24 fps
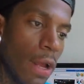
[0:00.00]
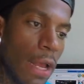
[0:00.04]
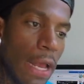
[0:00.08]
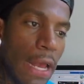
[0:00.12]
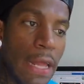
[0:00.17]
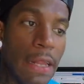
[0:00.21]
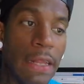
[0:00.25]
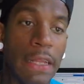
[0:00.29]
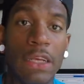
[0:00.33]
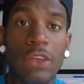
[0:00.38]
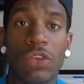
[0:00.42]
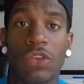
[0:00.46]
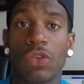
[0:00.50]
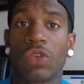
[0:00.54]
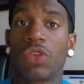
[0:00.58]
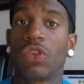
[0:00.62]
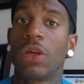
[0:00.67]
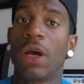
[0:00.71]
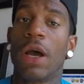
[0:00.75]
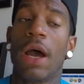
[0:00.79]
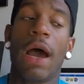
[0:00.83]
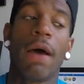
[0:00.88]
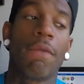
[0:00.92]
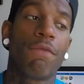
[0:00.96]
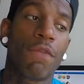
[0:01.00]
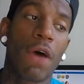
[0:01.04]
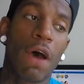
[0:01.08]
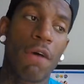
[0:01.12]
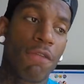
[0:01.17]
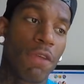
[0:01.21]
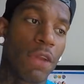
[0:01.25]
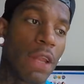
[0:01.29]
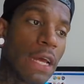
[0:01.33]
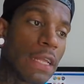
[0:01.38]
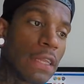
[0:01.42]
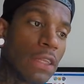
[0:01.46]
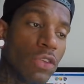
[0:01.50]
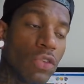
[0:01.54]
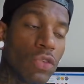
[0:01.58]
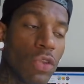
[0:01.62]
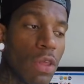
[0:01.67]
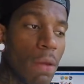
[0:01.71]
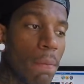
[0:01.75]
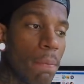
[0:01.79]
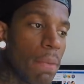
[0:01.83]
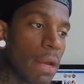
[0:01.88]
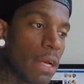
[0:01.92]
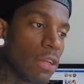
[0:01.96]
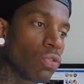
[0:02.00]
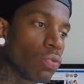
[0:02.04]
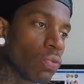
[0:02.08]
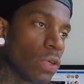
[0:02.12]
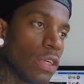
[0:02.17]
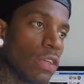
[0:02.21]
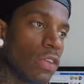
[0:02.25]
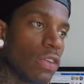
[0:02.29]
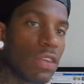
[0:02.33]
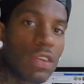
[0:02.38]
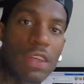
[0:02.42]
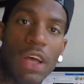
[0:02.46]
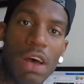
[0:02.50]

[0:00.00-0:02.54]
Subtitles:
And these are some, I feel like these are the best races